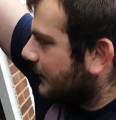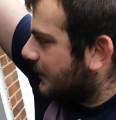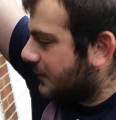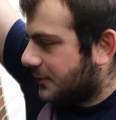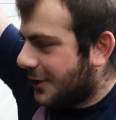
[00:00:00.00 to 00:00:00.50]

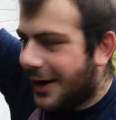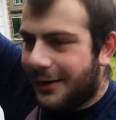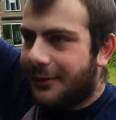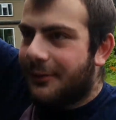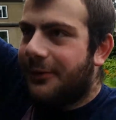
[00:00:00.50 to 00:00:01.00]

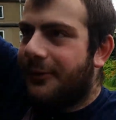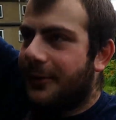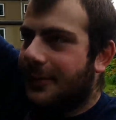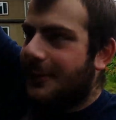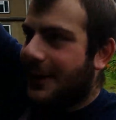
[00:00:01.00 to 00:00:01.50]
Strength.
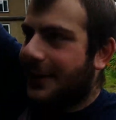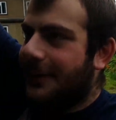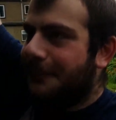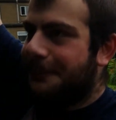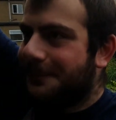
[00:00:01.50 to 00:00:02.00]

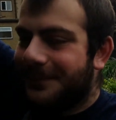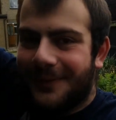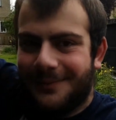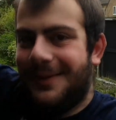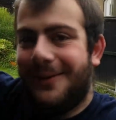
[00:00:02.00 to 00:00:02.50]
Well,
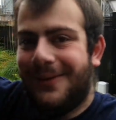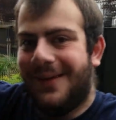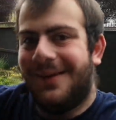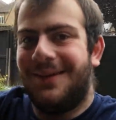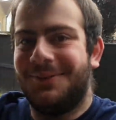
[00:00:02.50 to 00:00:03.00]
there
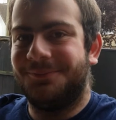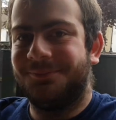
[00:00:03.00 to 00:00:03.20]
we are.